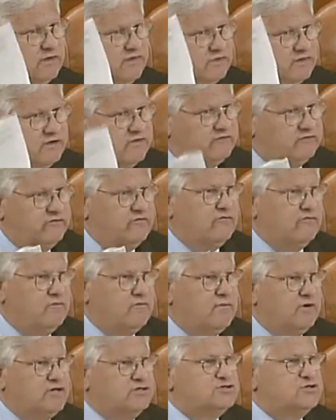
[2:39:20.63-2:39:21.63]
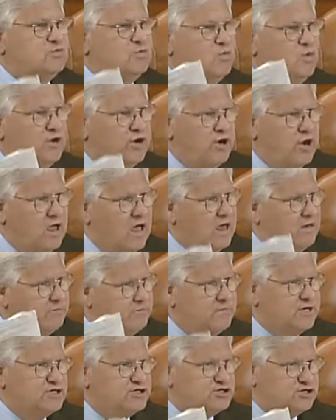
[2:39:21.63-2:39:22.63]
that this information will
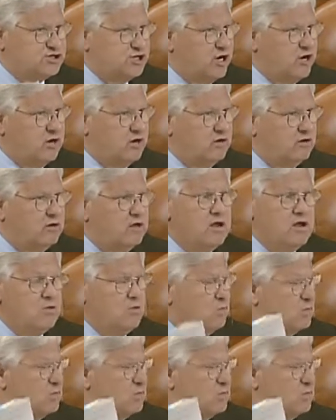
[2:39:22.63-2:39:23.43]
not be shared